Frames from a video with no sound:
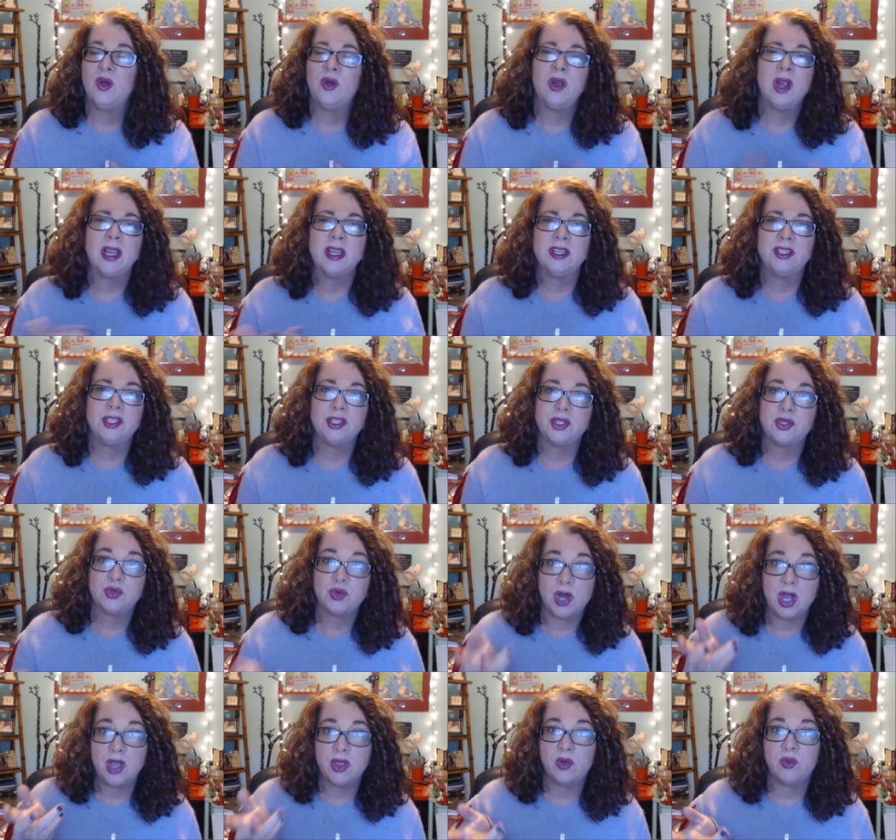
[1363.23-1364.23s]
Or I could just
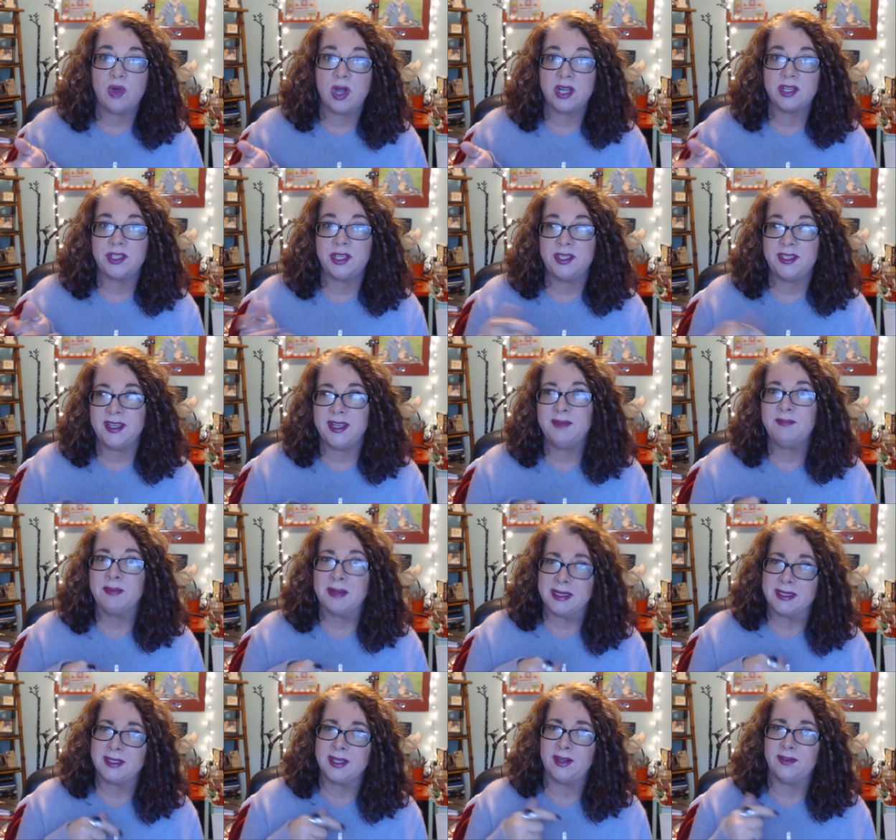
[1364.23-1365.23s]
draw the washi tape
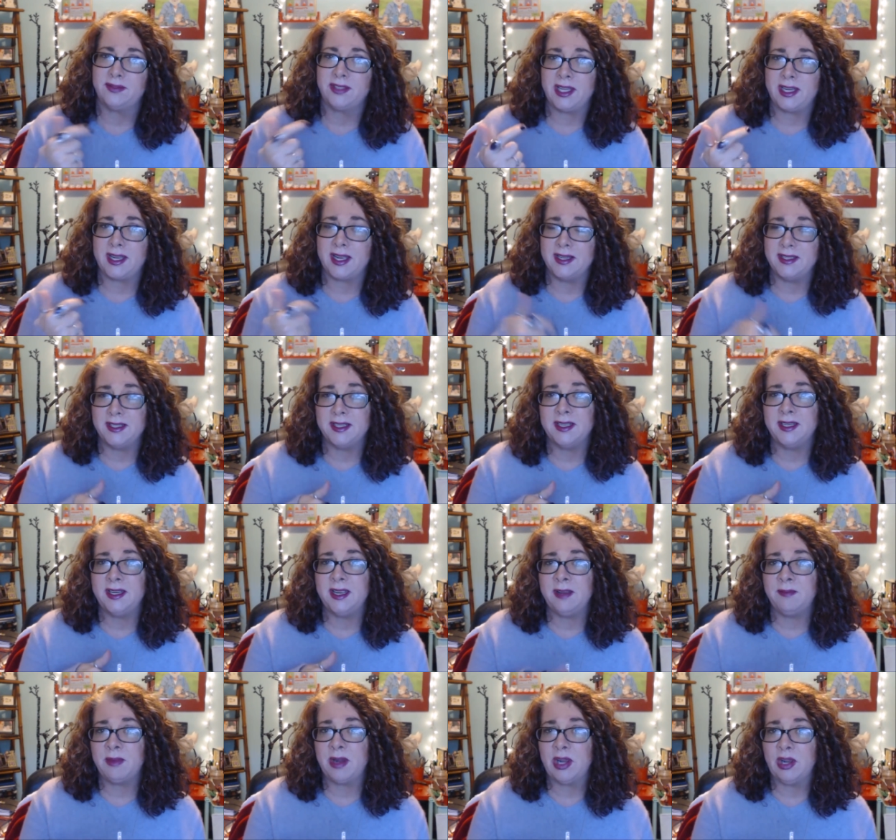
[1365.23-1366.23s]
myself like I
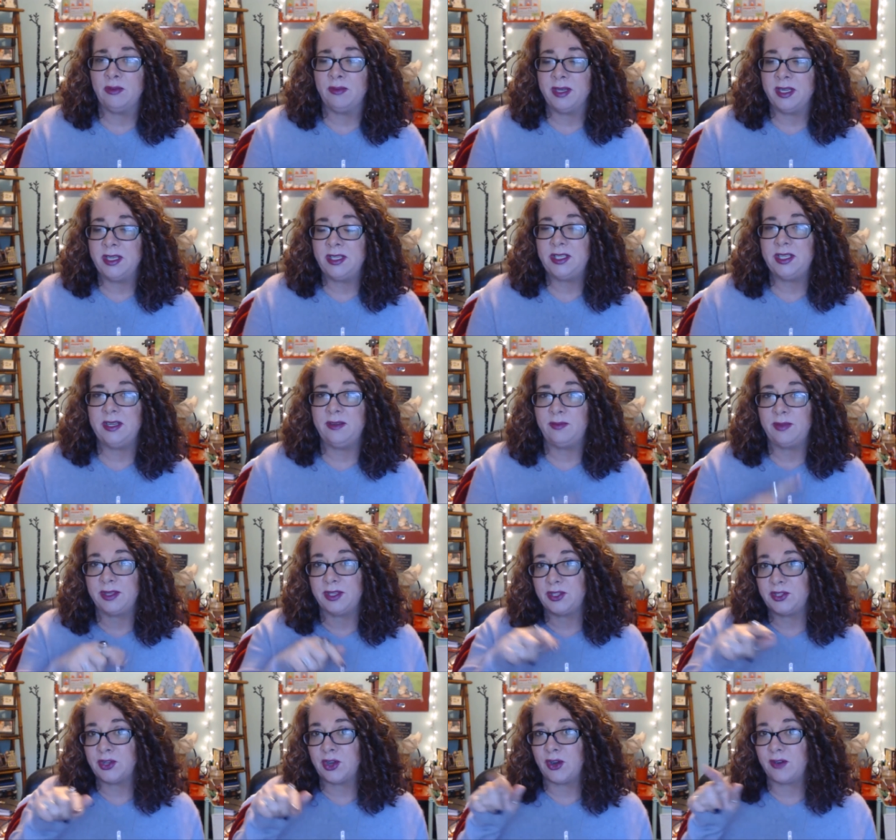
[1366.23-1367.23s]
did in my Hobonichi
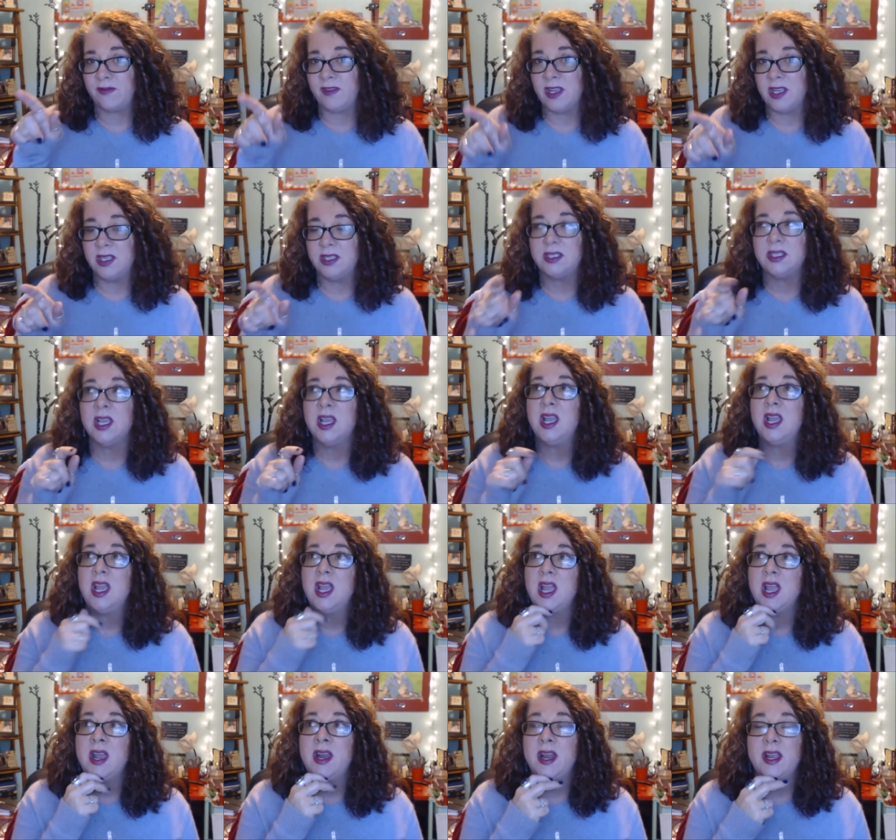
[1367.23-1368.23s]
with the shark fins
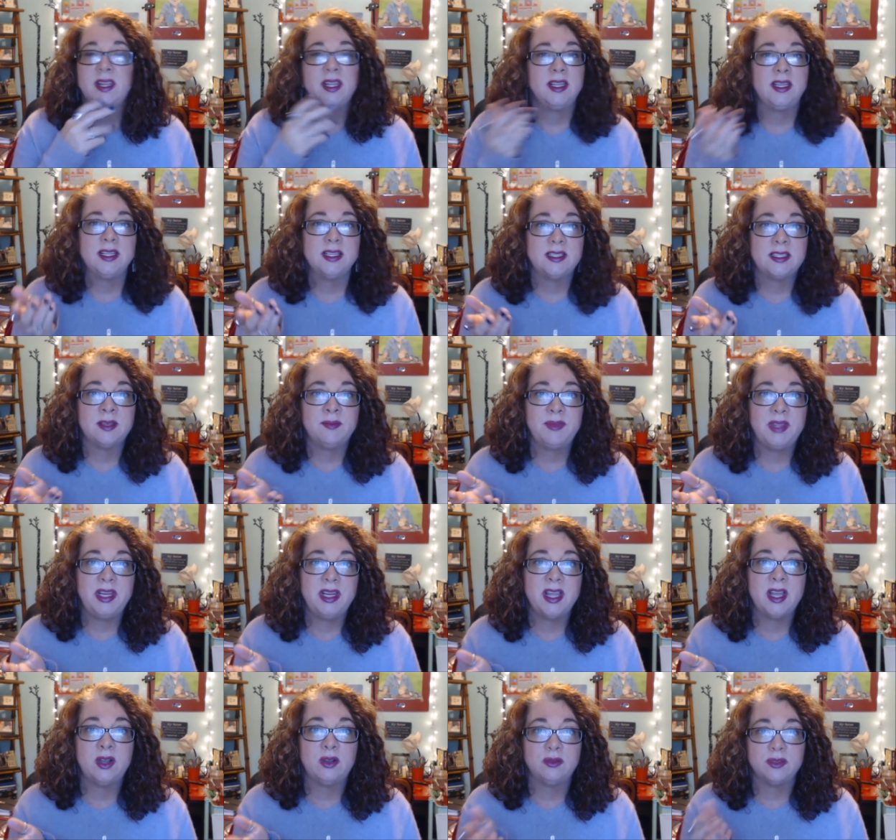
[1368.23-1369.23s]
and I could get
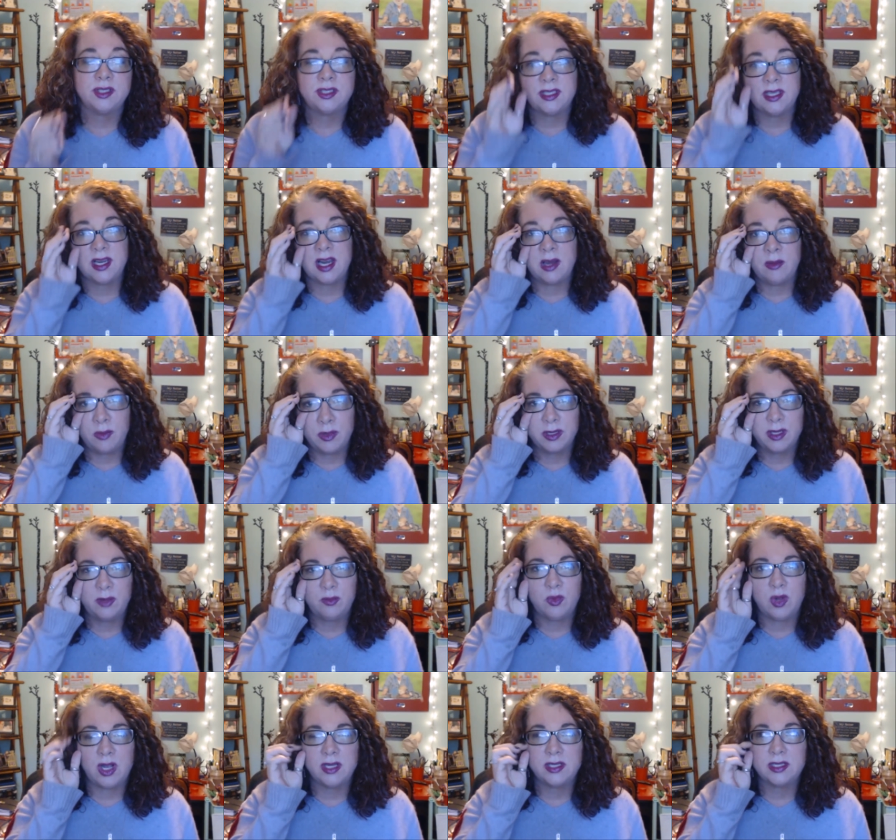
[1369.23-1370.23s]
something else that I
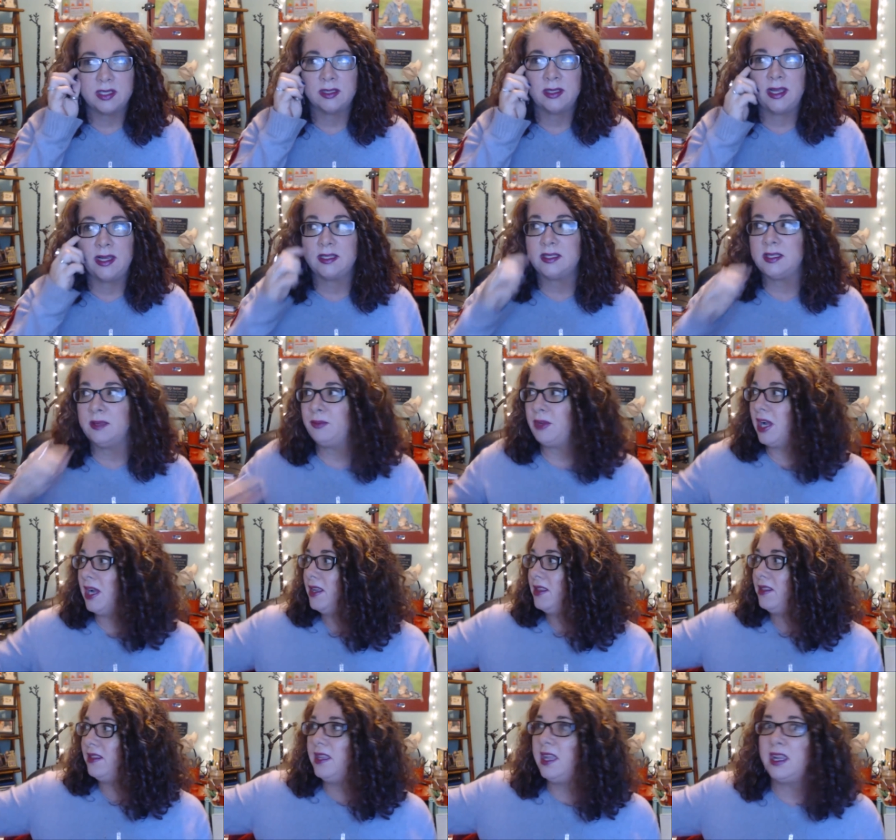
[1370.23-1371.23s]
really want, like some
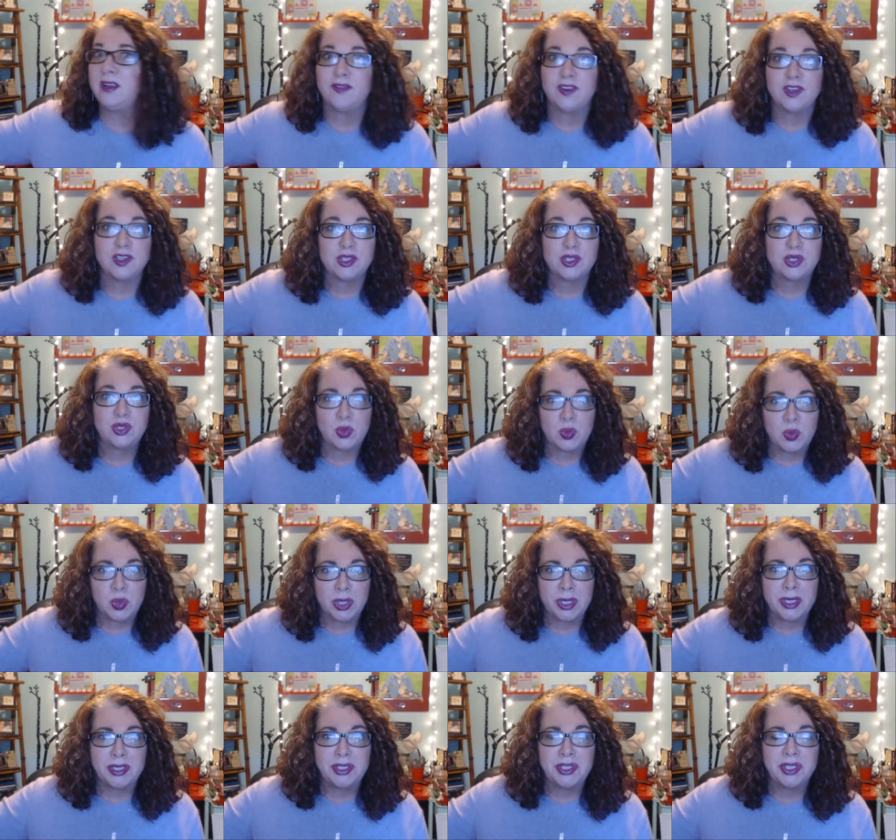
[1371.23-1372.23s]
kind of thing for
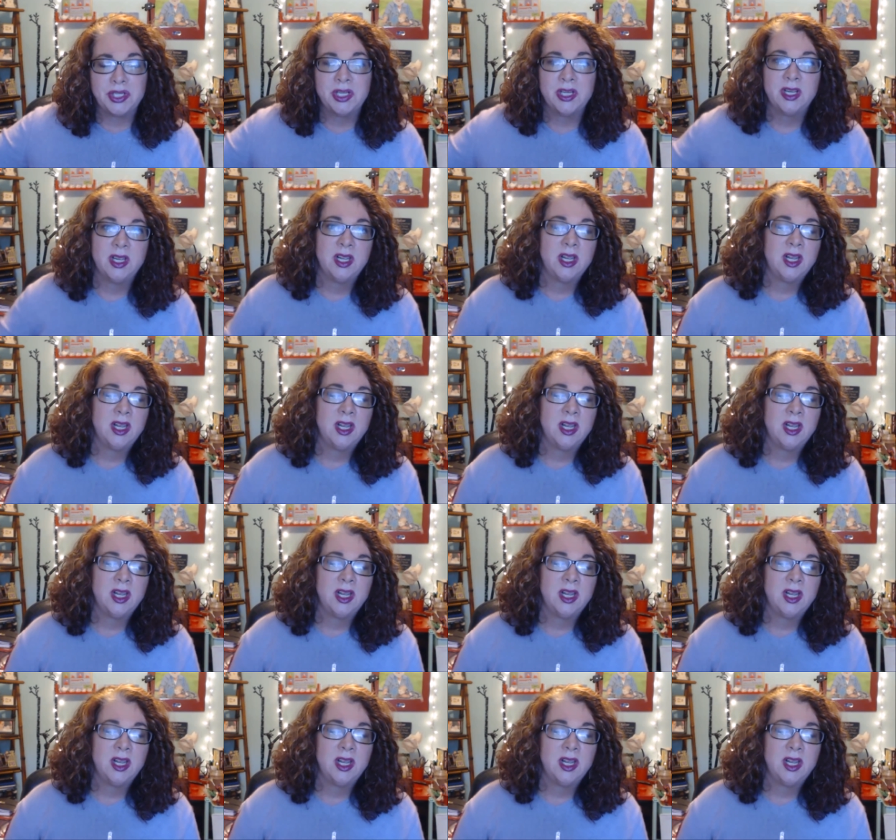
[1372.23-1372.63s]
storage.